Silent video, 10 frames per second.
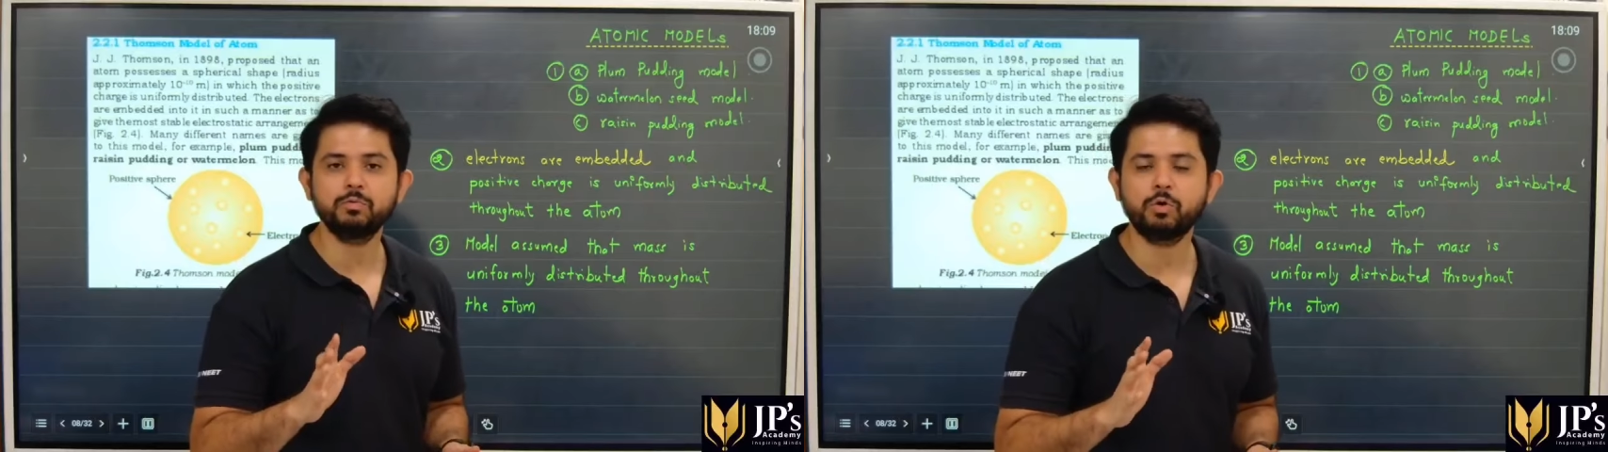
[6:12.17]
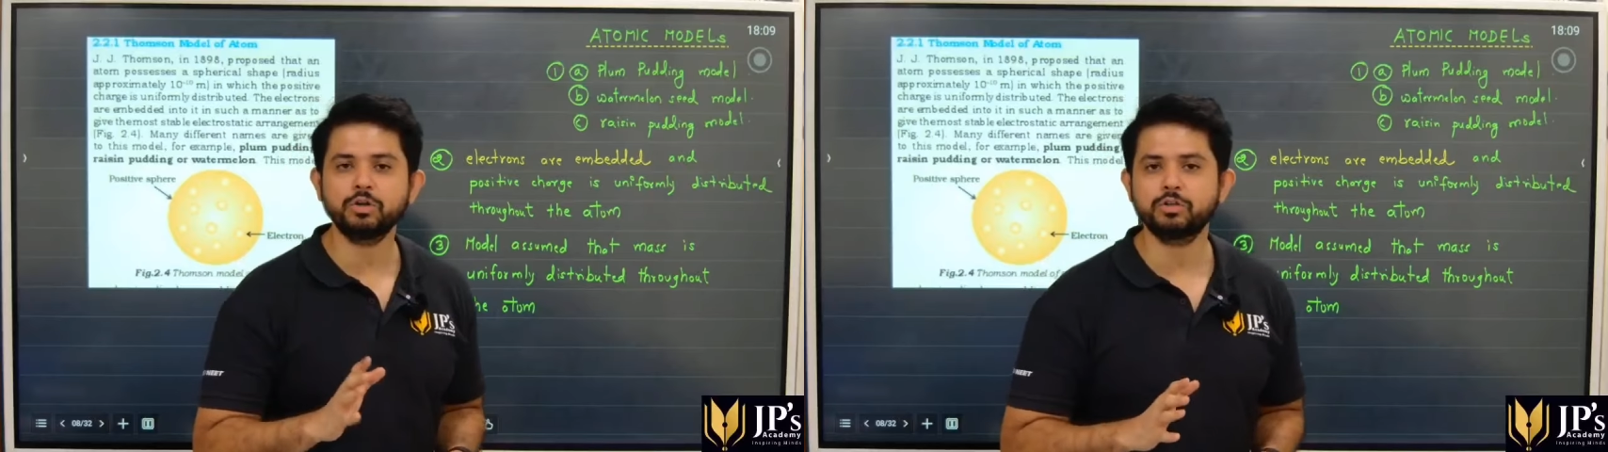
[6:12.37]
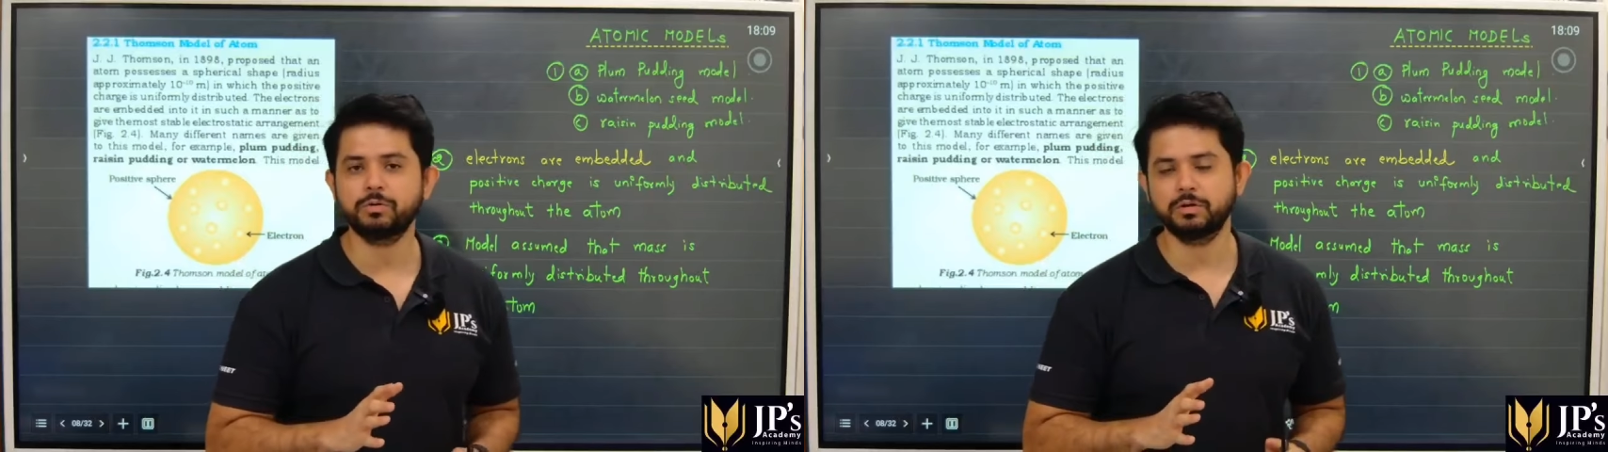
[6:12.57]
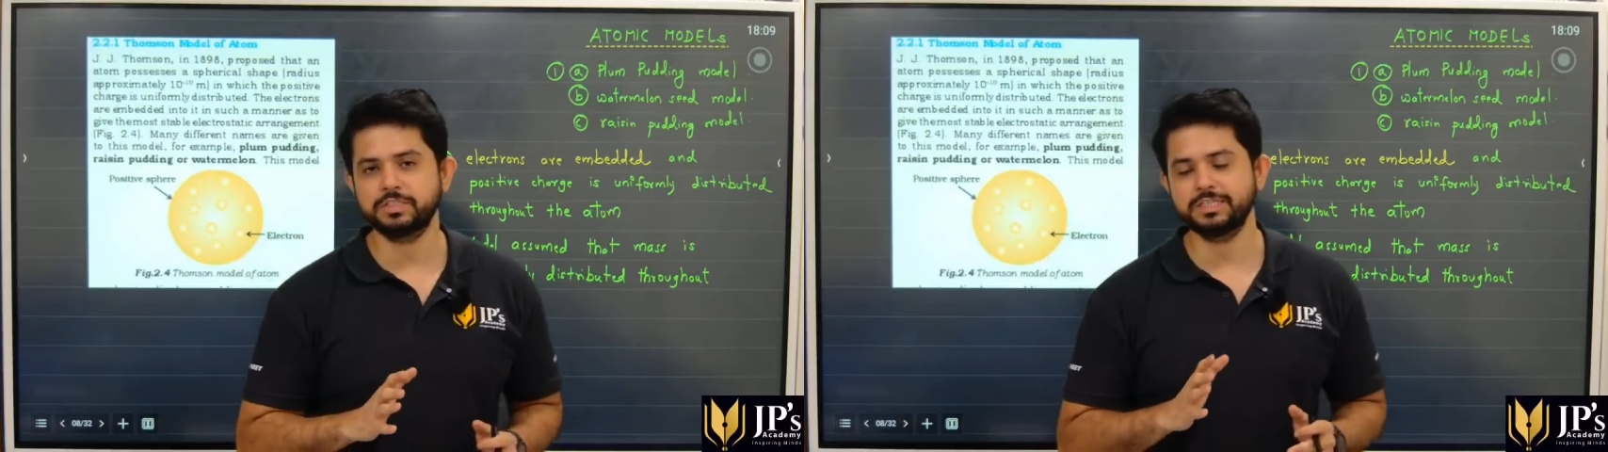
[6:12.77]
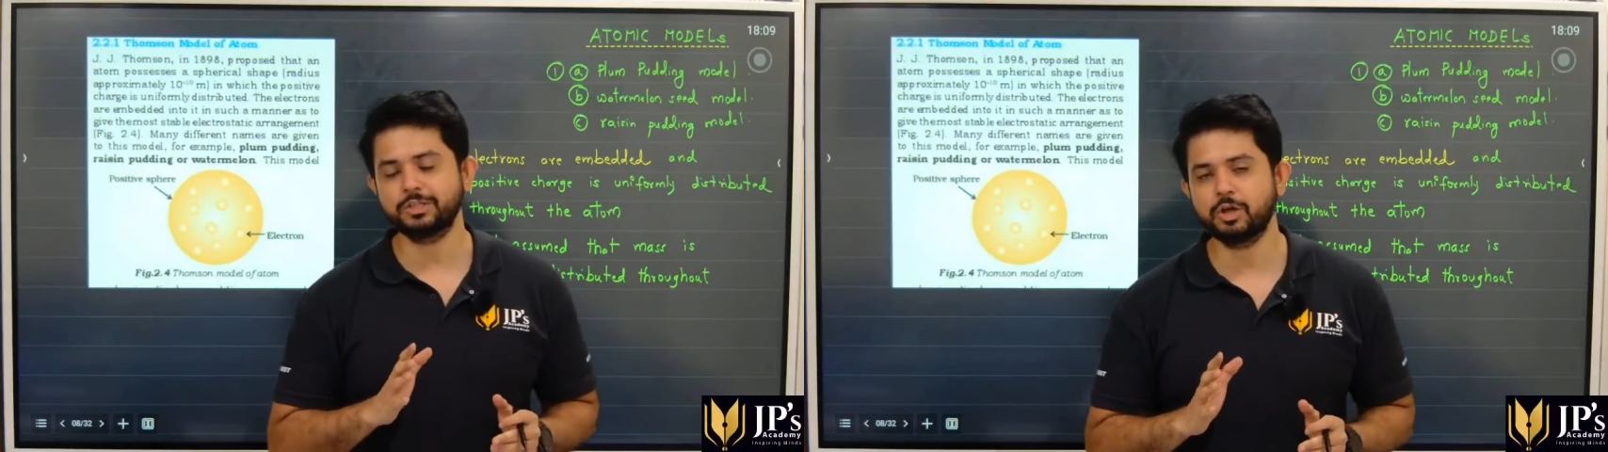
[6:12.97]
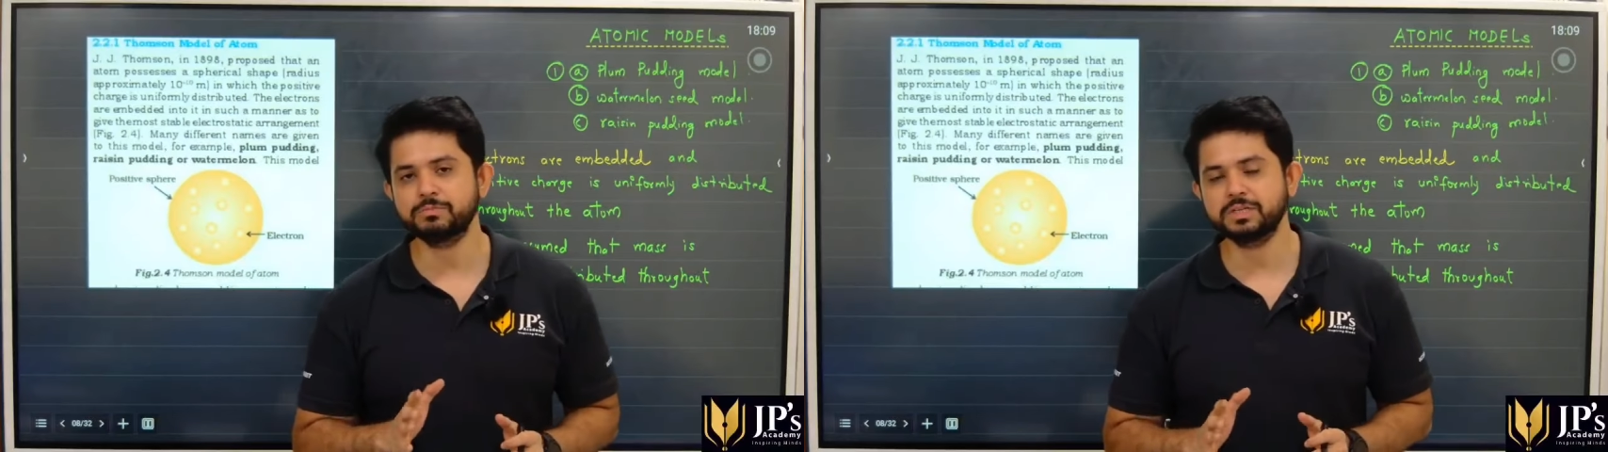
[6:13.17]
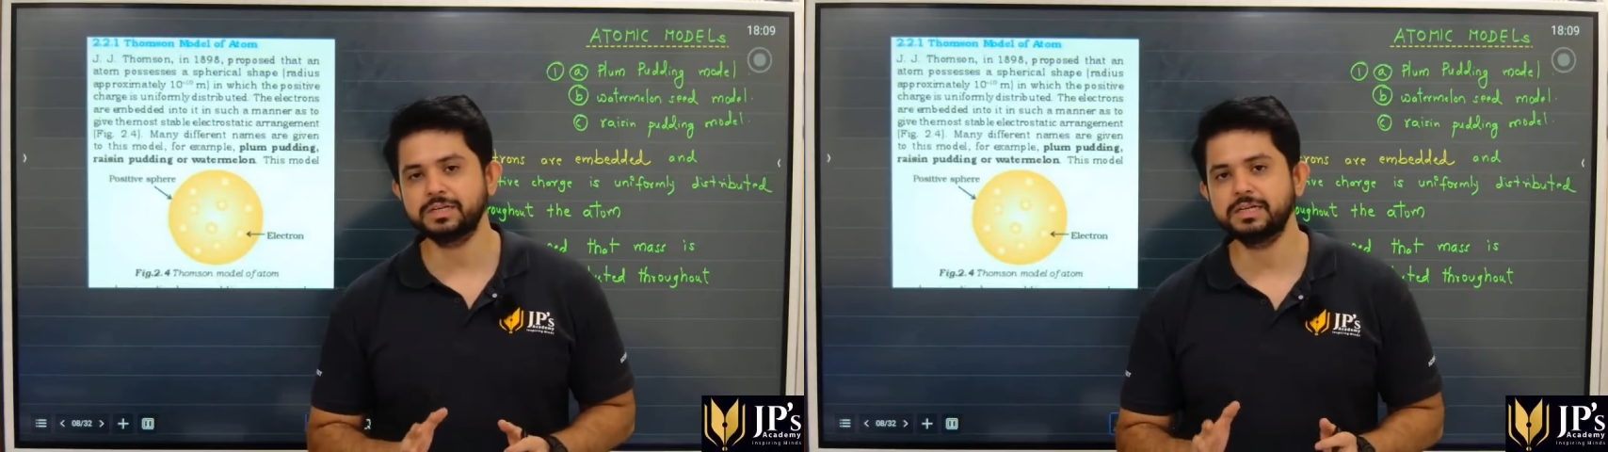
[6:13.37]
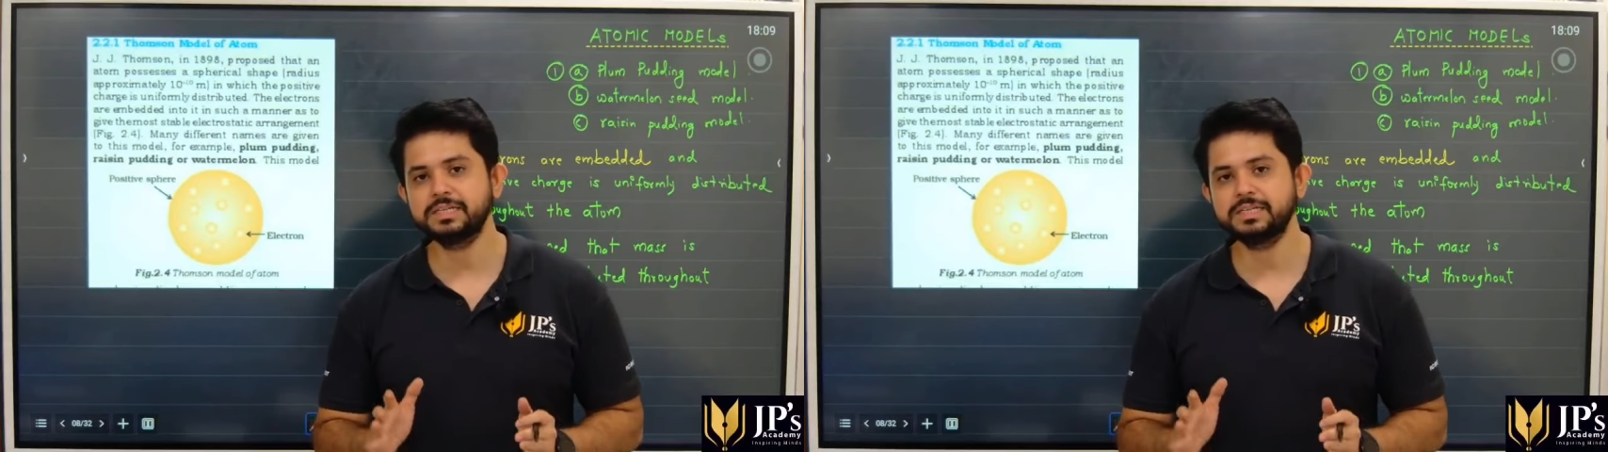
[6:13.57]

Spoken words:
what J.J. Thomson did